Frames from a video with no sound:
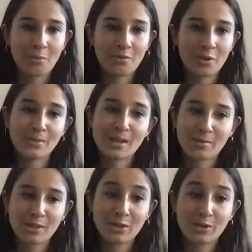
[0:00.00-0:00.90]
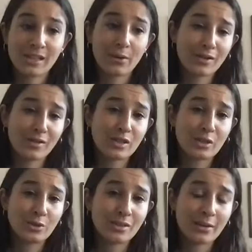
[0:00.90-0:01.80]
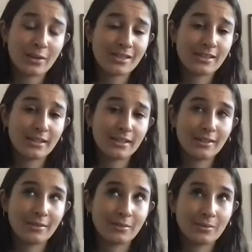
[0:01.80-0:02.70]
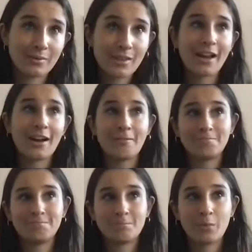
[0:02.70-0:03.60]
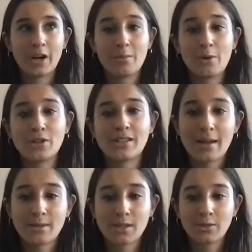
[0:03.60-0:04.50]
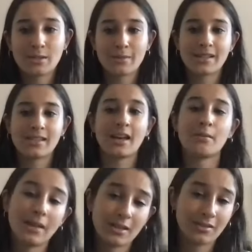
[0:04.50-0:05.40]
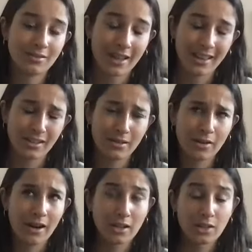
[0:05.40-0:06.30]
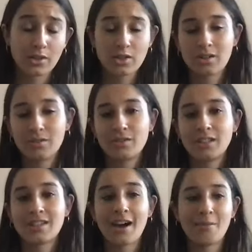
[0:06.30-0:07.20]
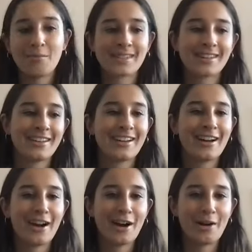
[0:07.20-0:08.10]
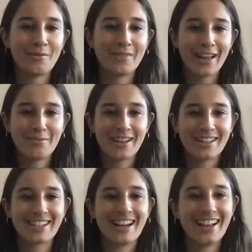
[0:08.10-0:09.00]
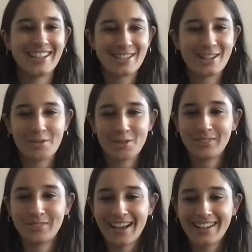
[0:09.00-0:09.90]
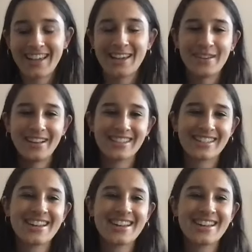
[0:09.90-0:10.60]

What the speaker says: from some schools. Like one of the schools that was the one of the most named schools on my site appeared, I think, around 250 times the headmaster has stopped replying to emails.